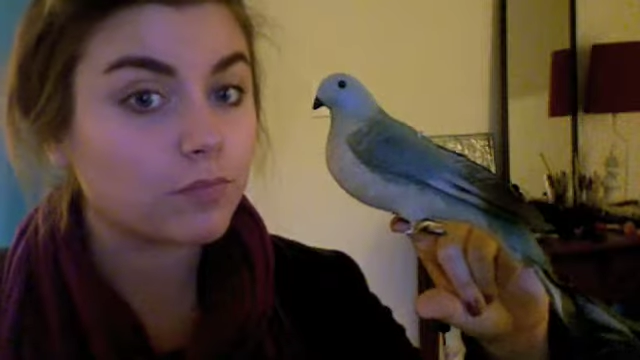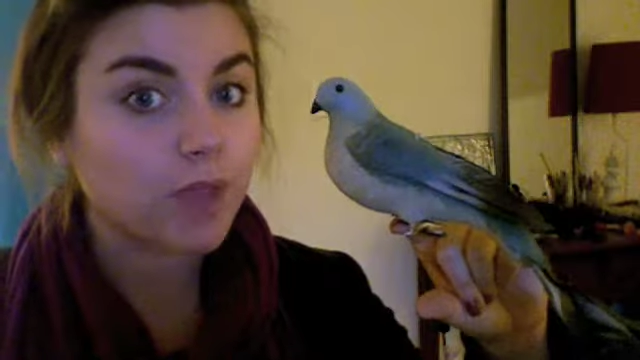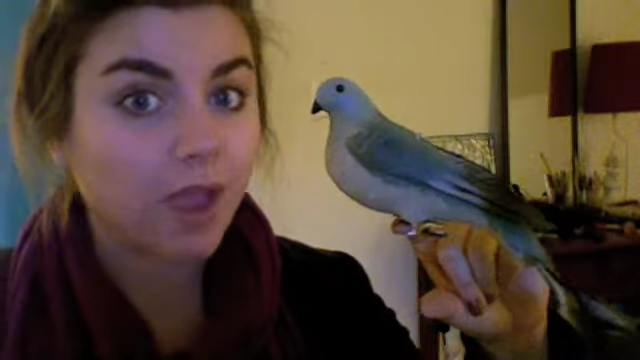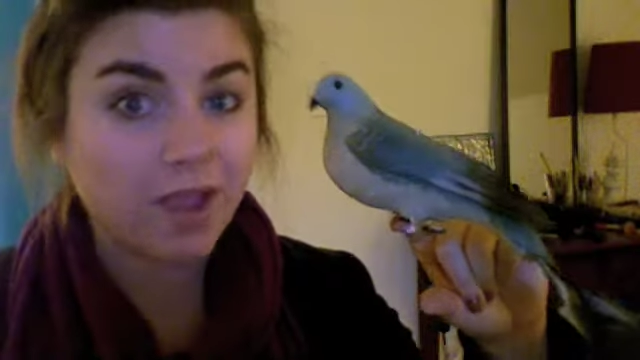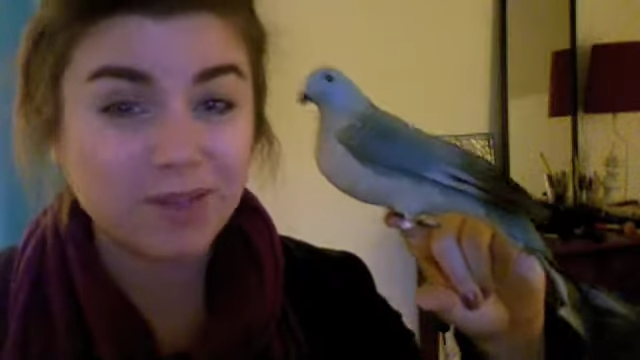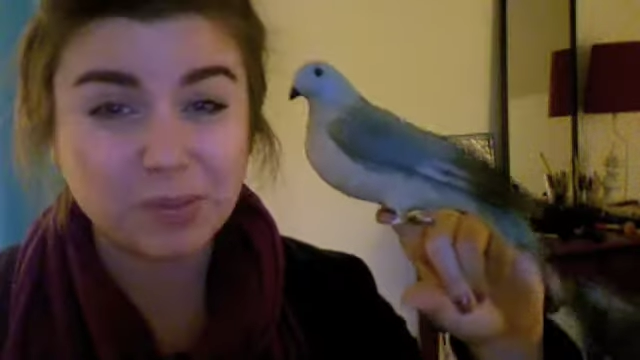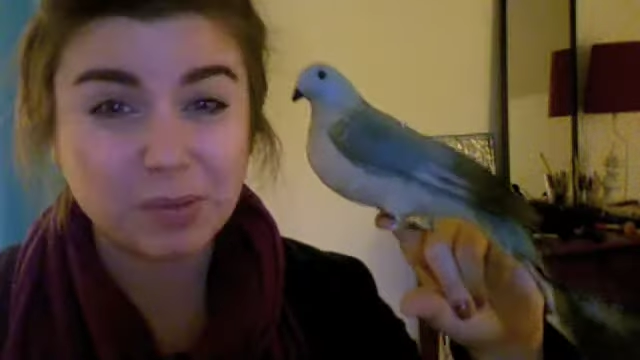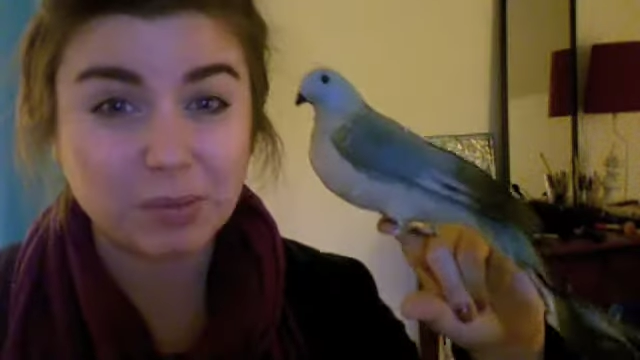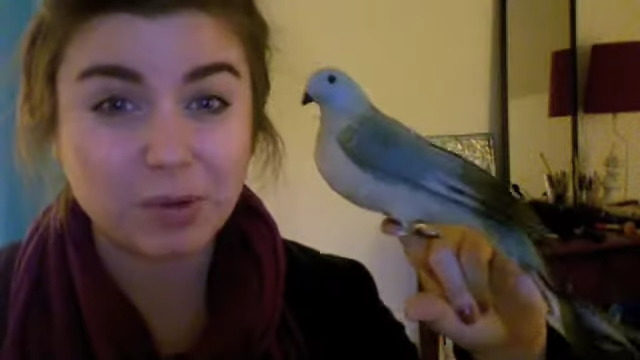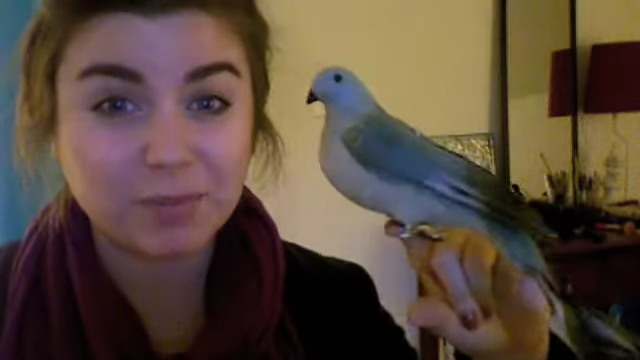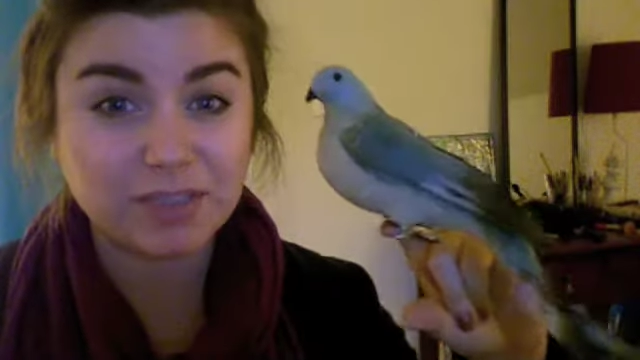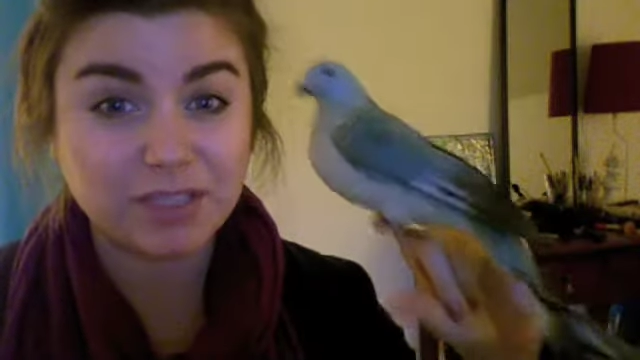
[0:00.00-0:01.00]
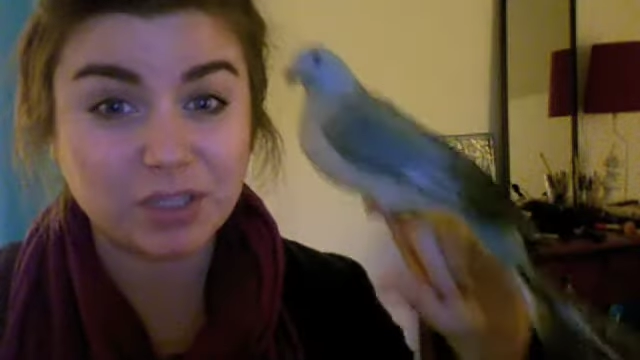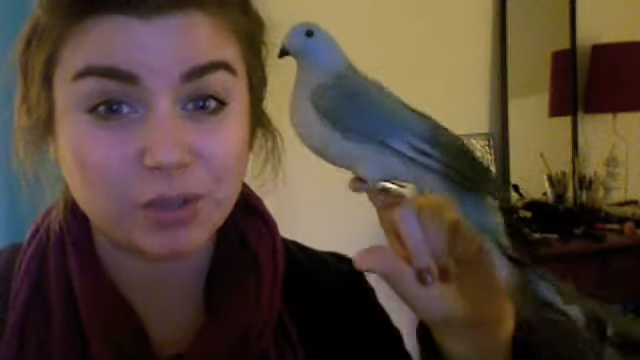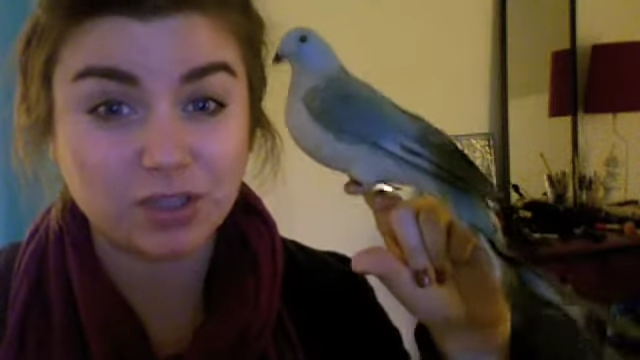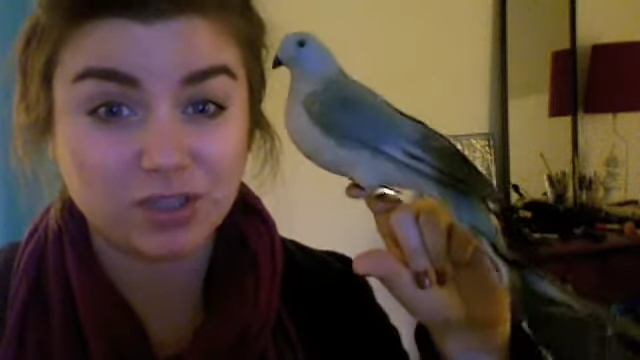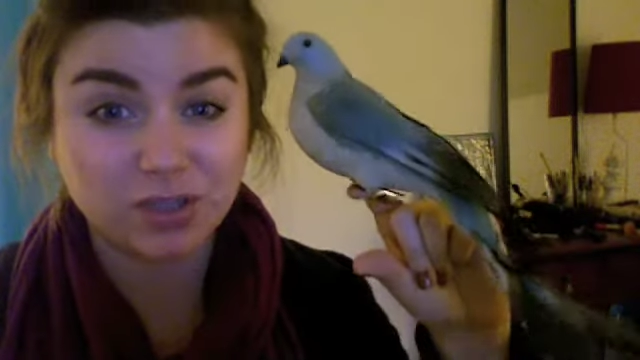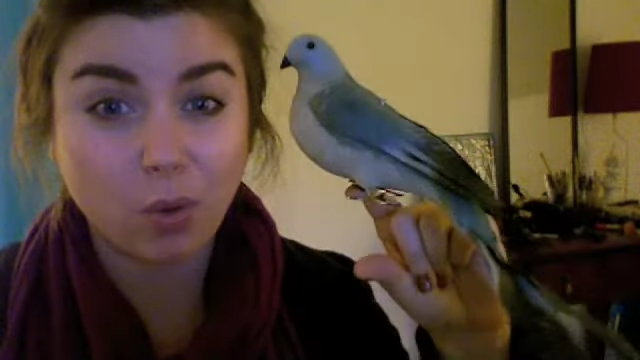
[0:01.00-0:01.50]
I also mean props that you
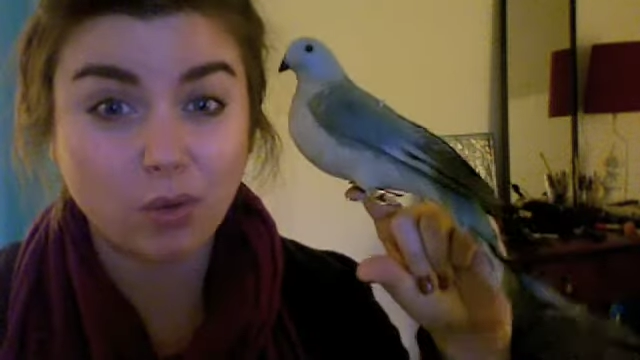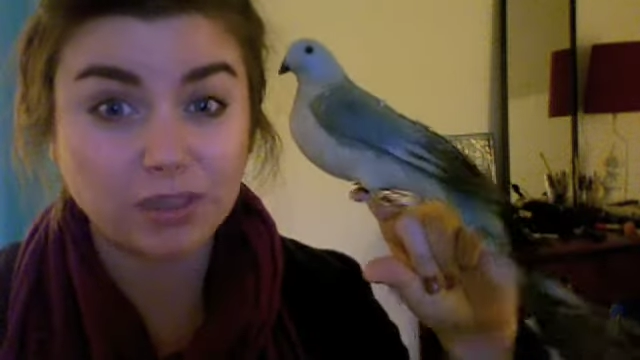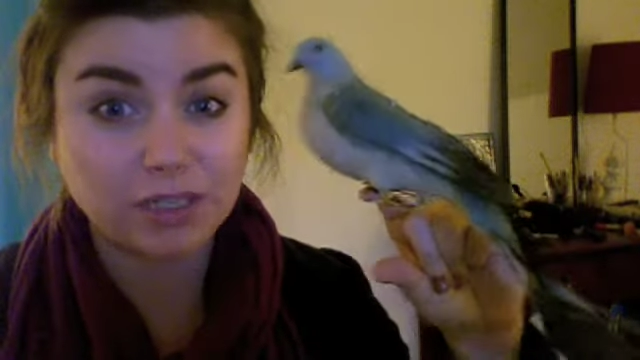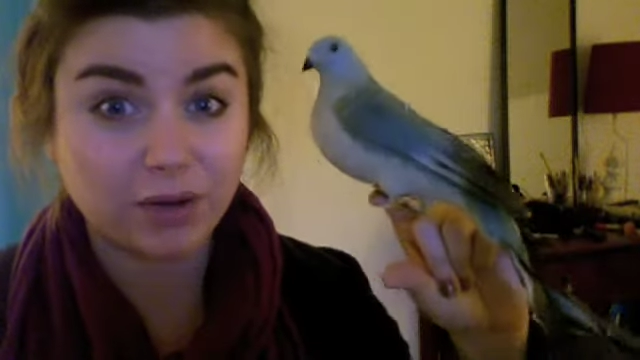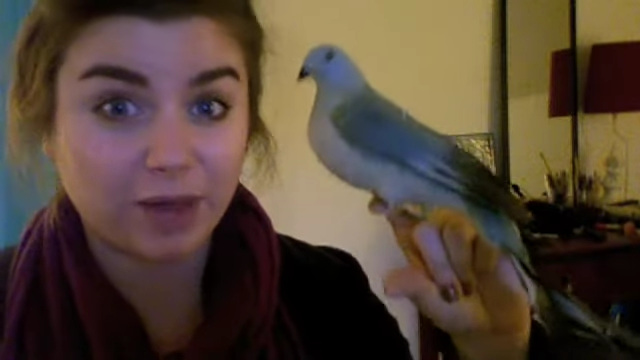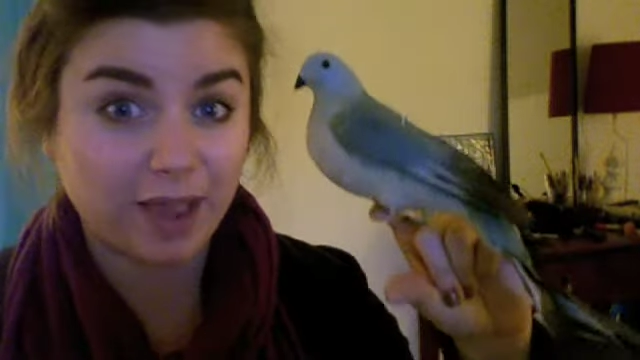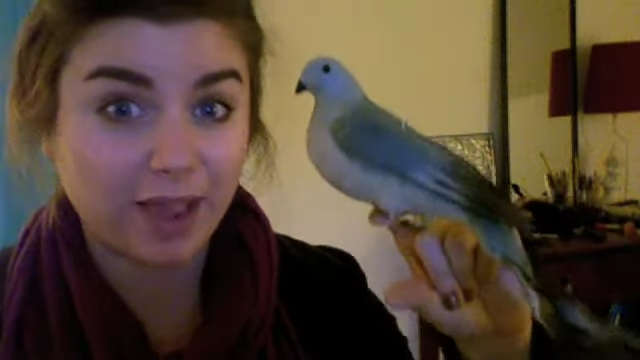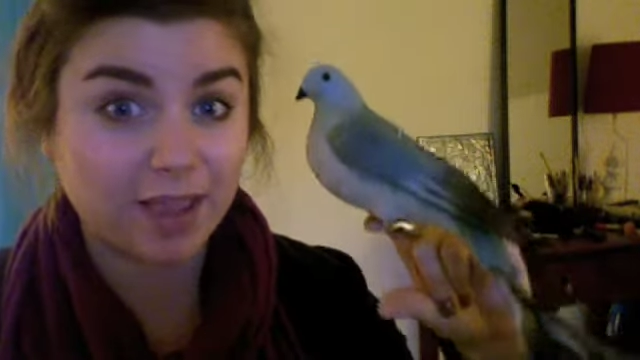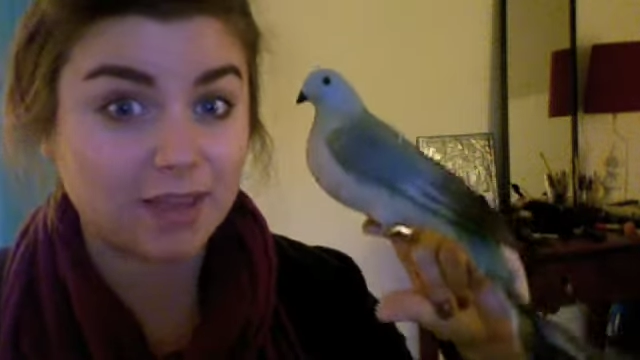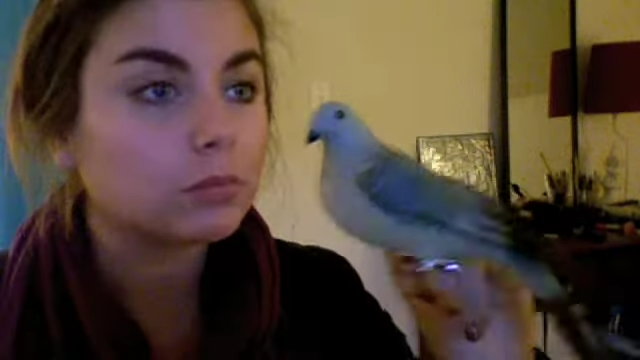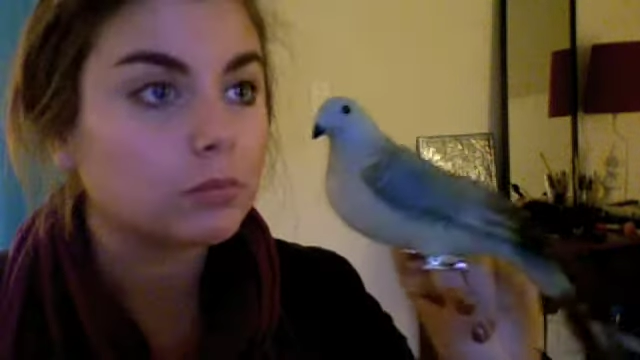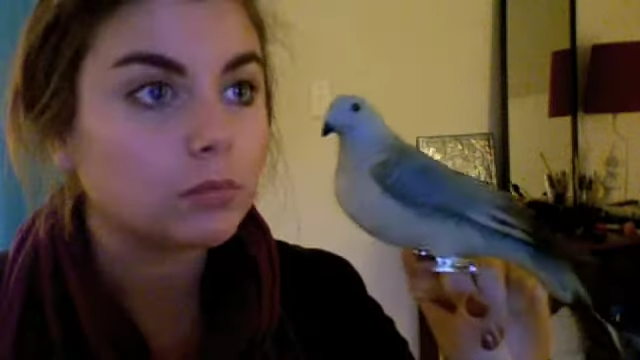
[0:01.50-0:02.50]
could just hold in your hand.